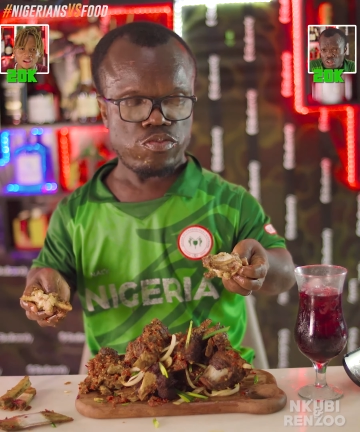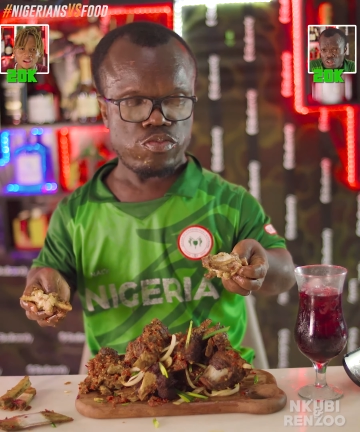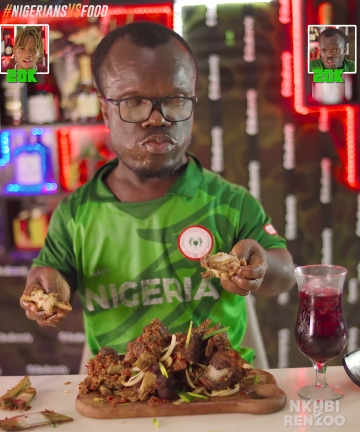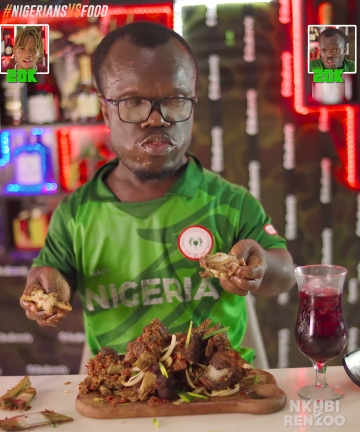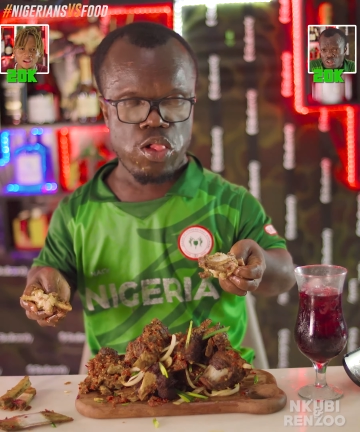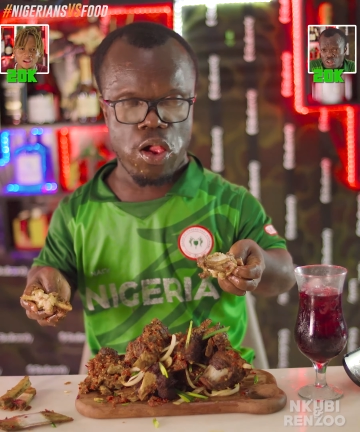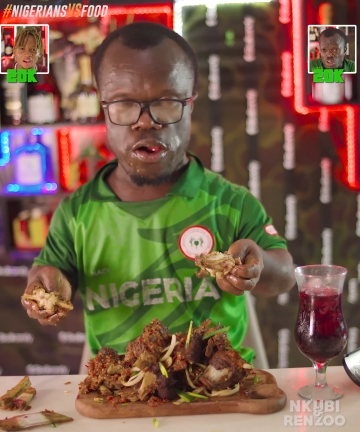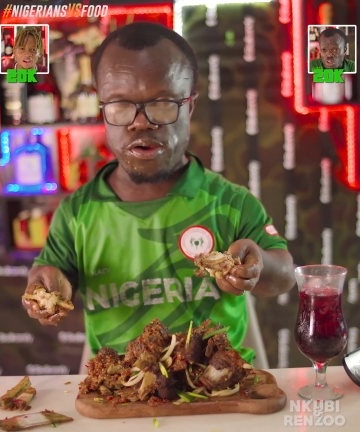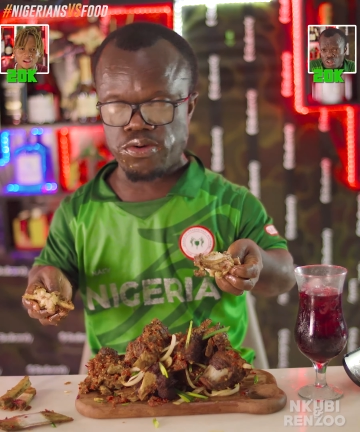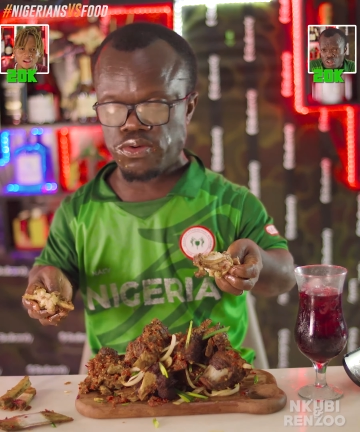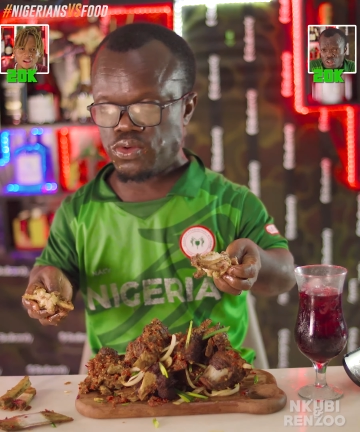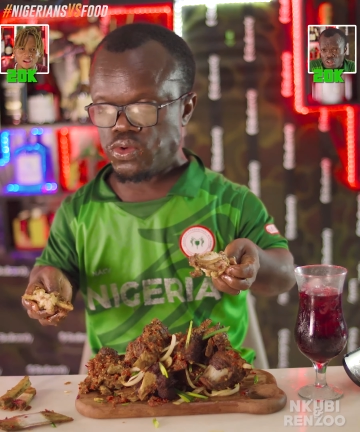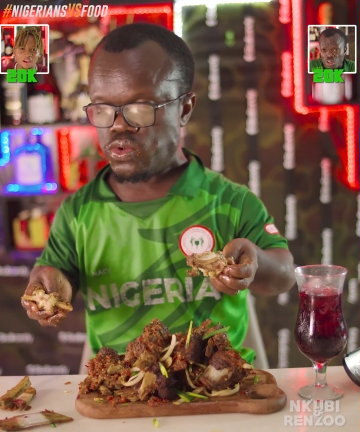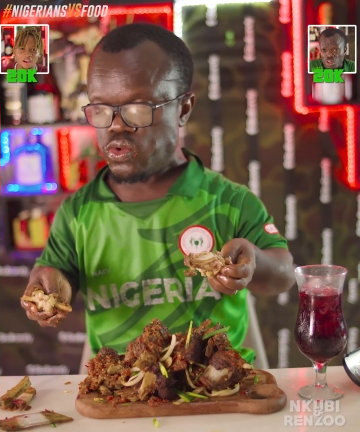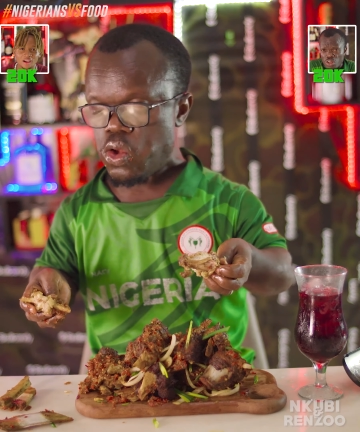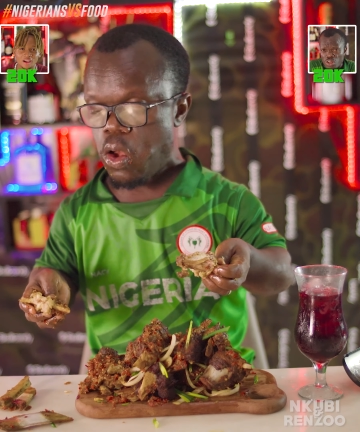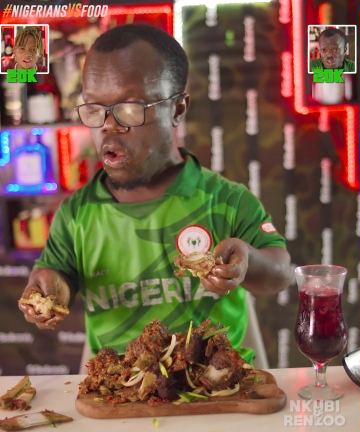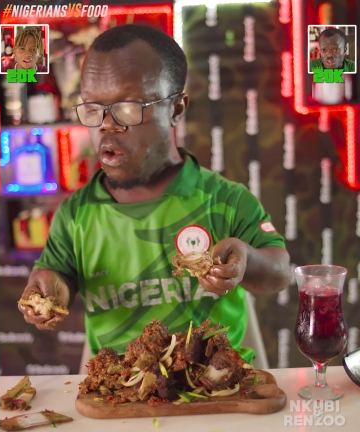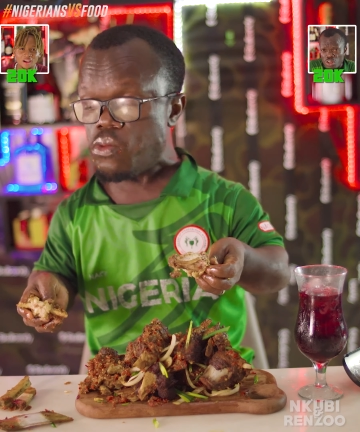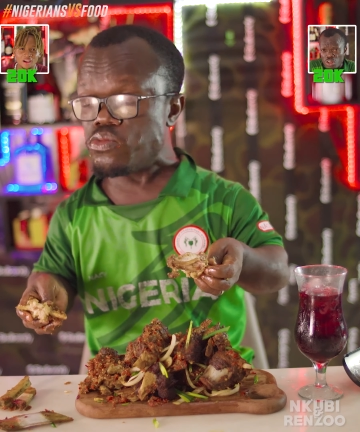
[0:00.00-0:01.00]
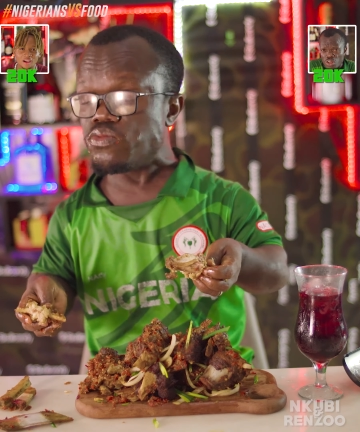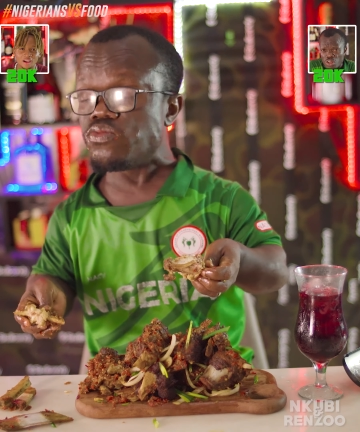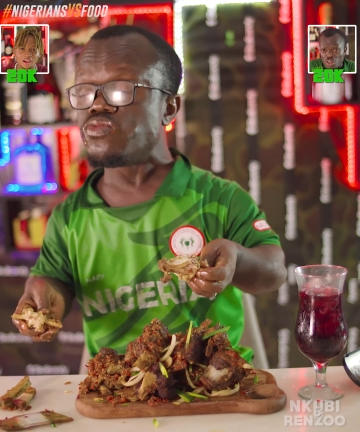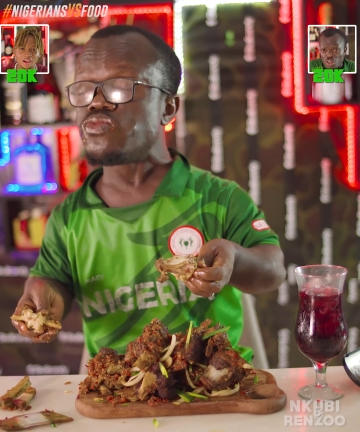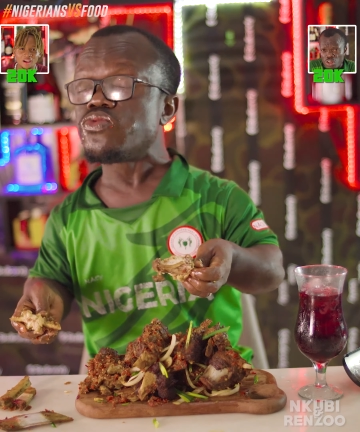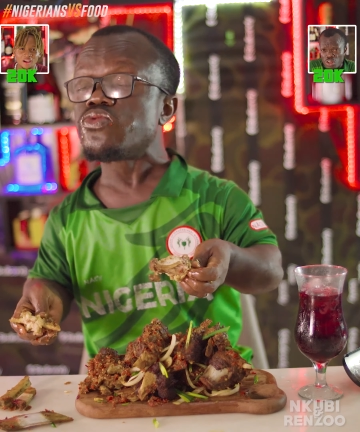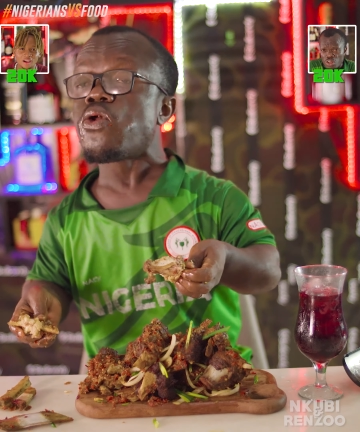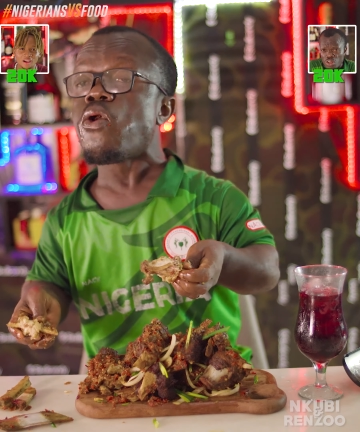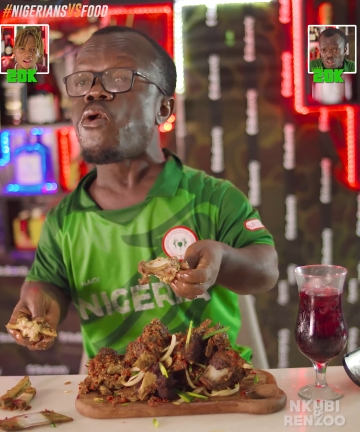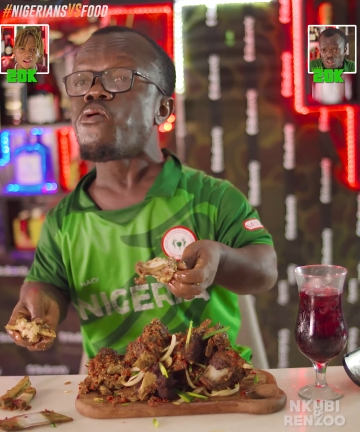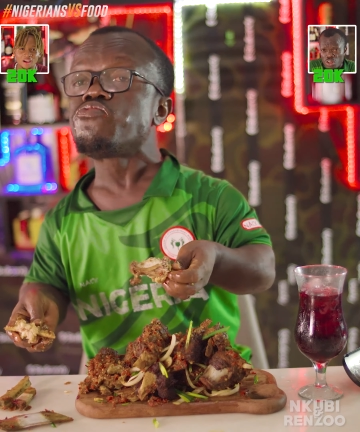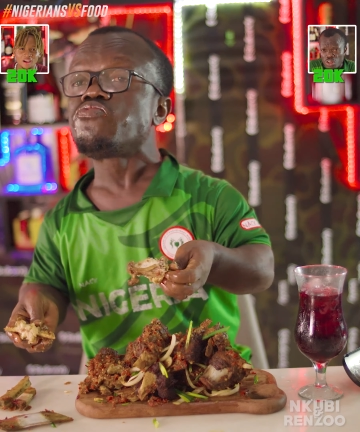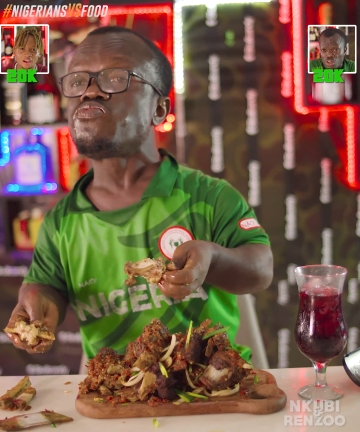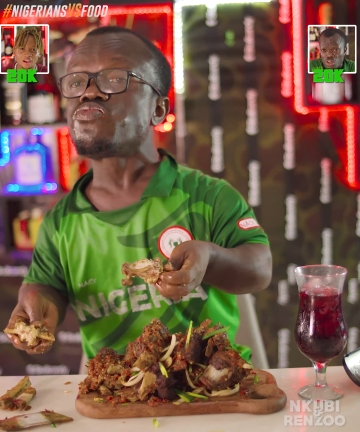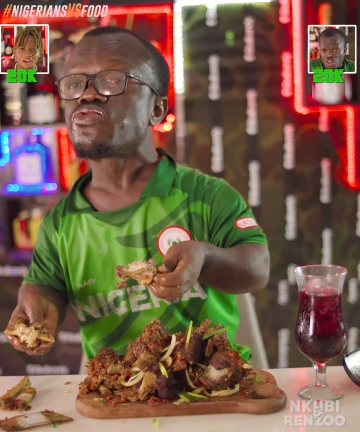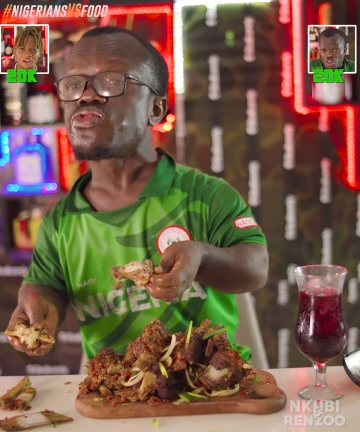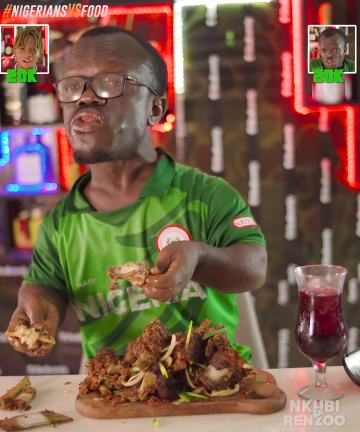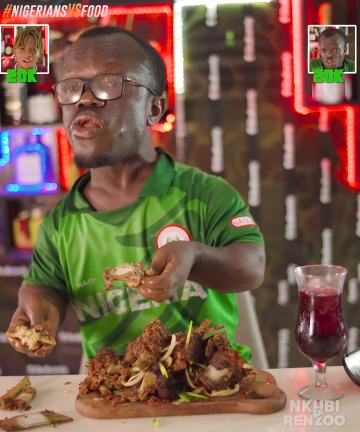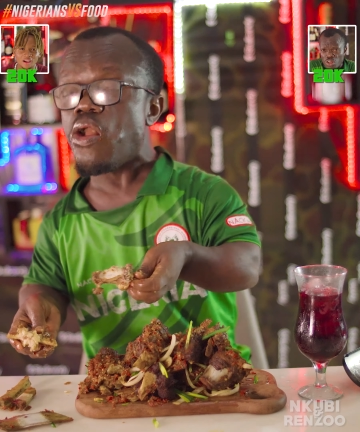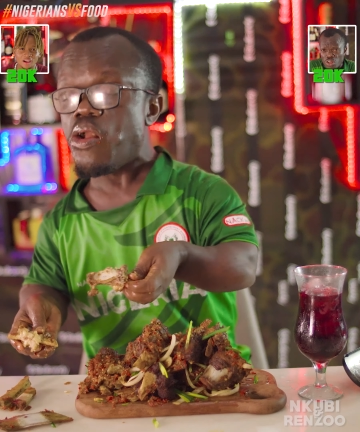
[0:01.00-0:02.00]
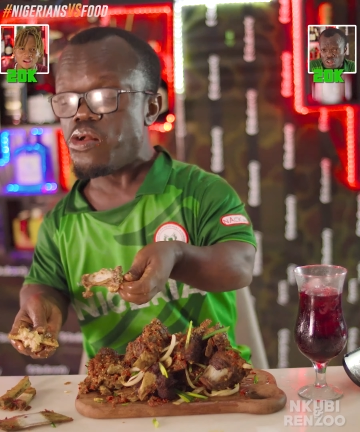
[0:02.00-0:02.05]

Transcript: Well, you barely ate